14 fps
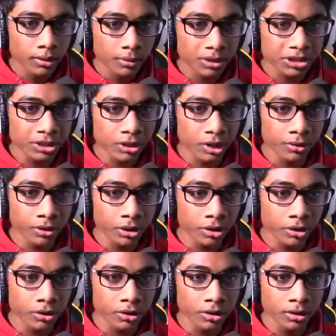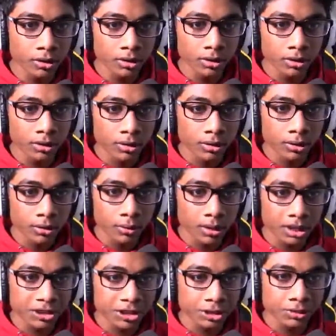What you gonna do, dude?
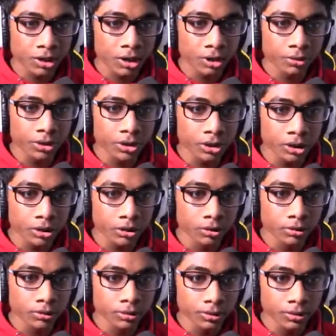What you gonna do?